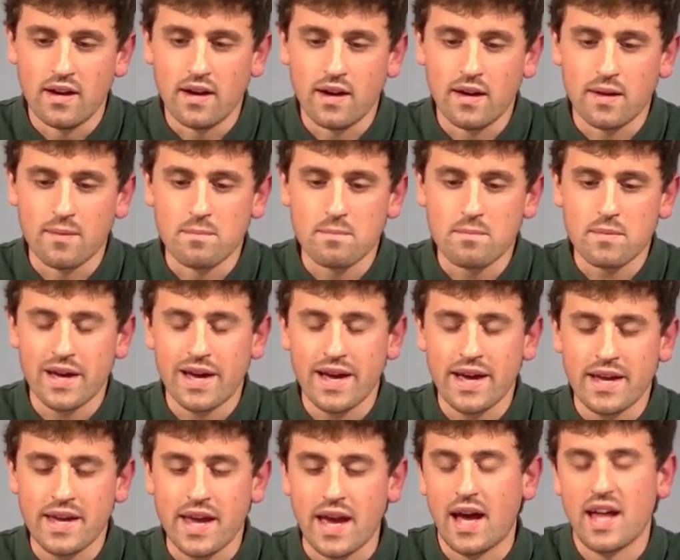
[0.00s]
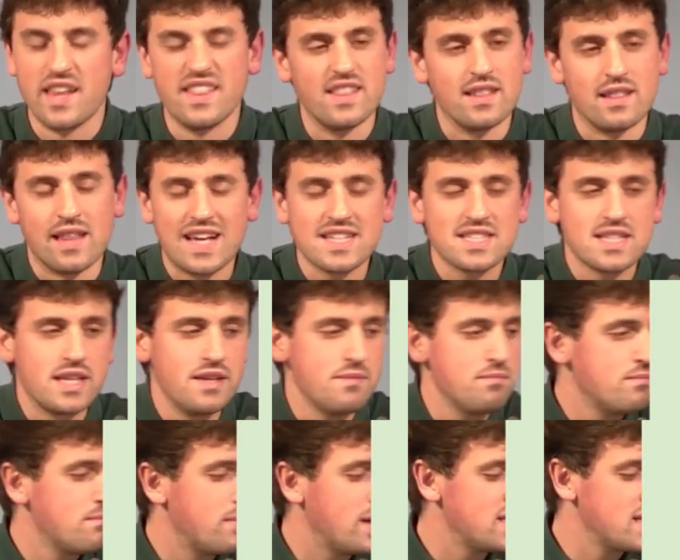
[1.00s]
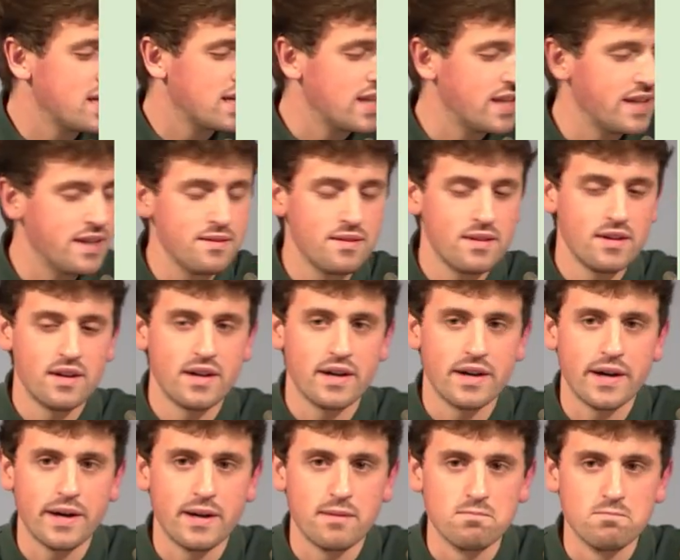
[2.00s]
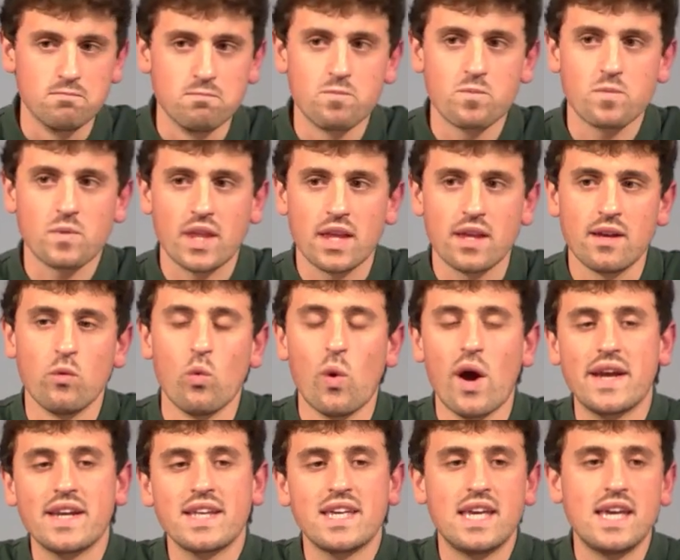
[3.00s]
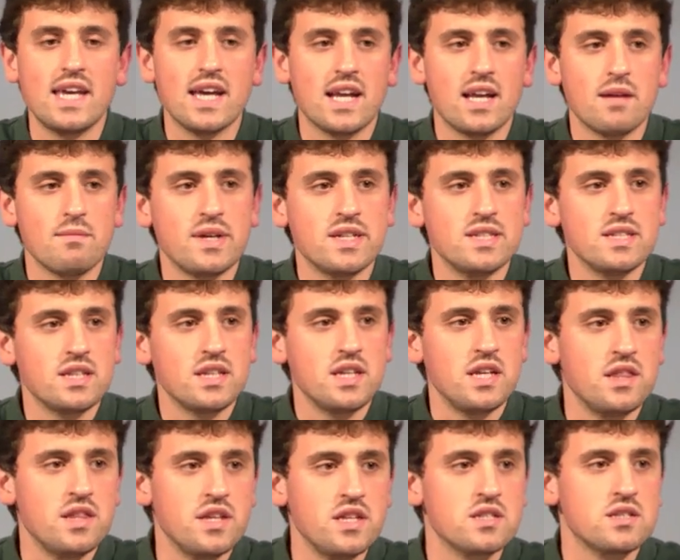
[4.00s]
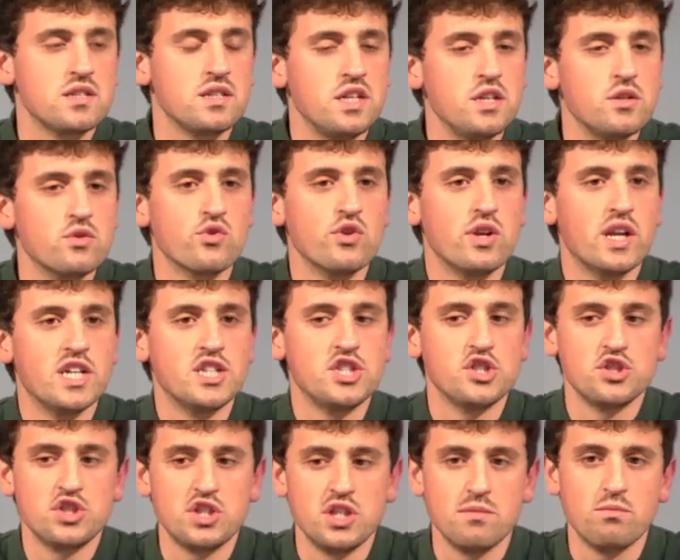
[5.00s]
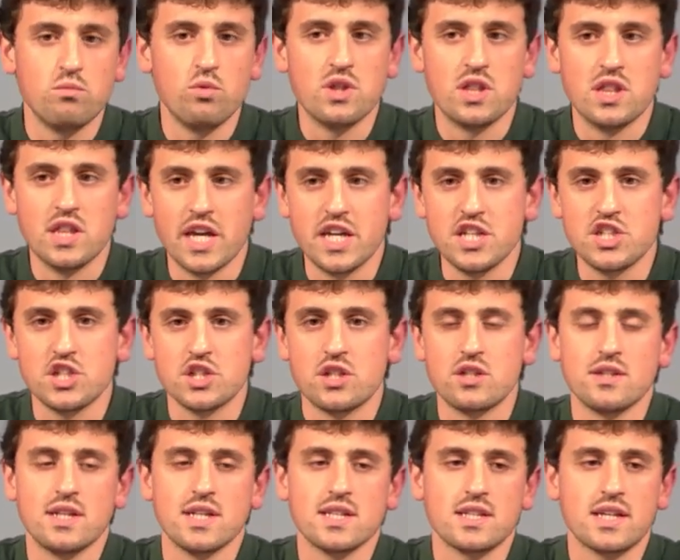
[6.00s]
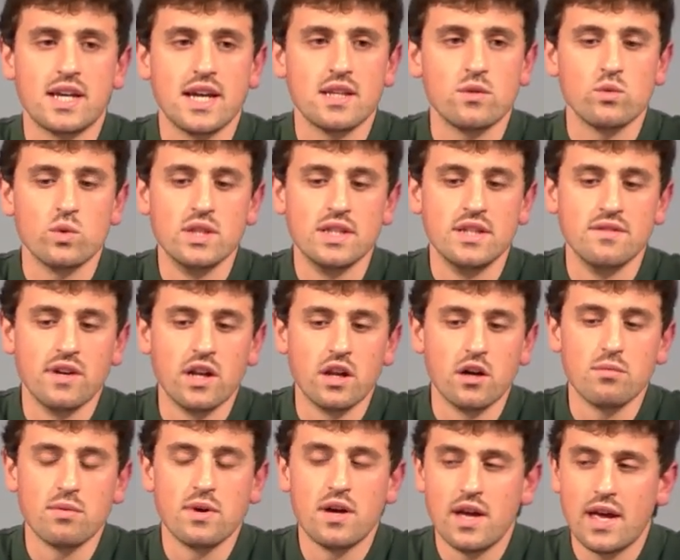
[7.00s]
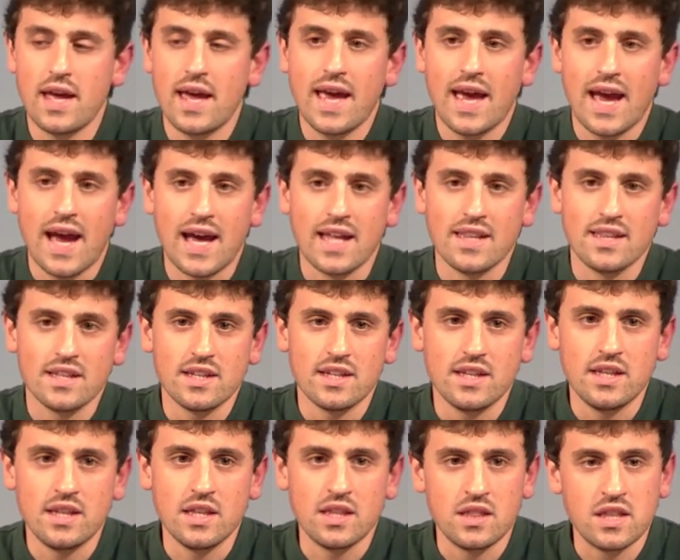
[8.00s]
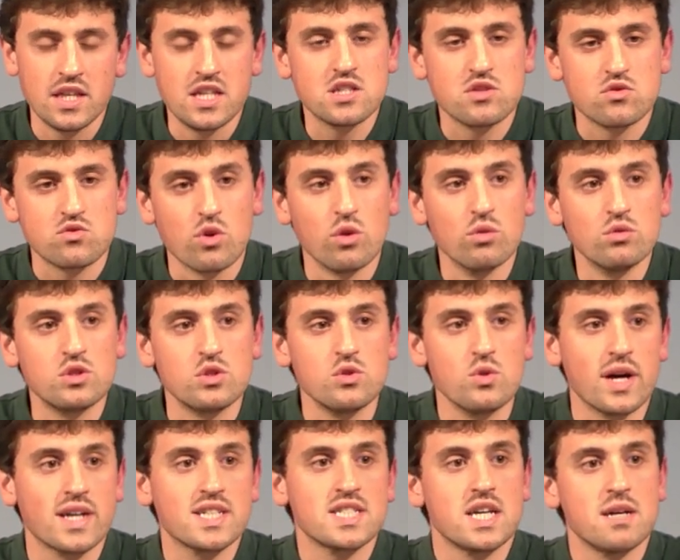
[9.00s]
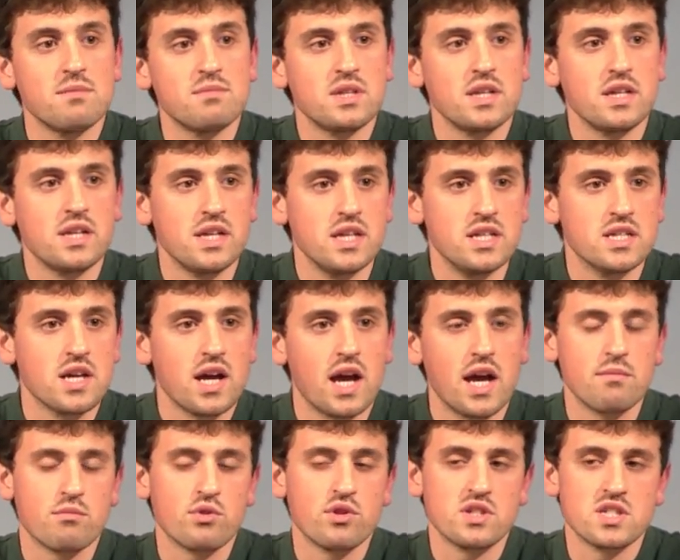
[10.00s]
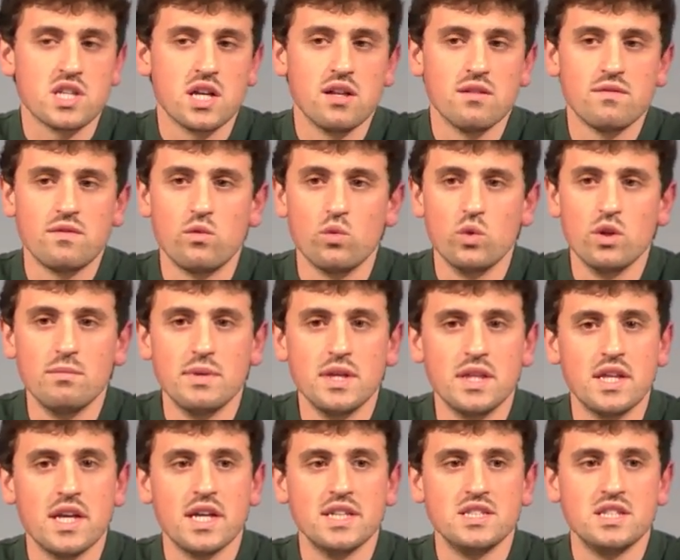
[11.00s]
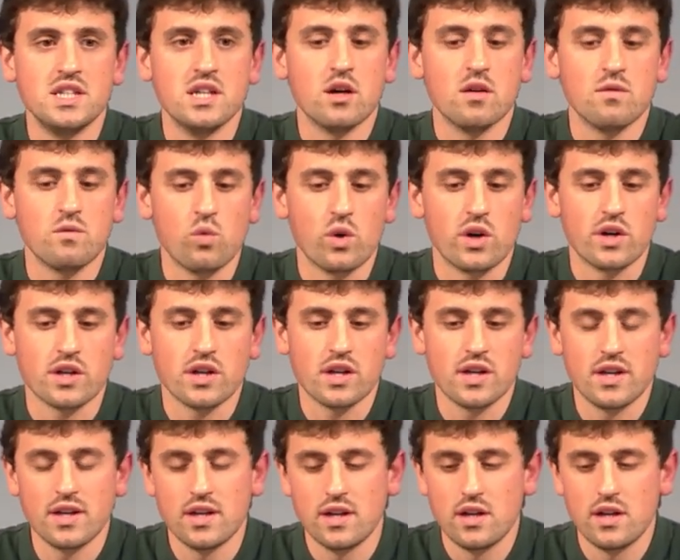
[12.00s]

Um, uh, yeah, and lastly, basically, um, one key element in this new relationship with nature that Ged will develop and in this road to accepting his hybrid self will be the idea of work.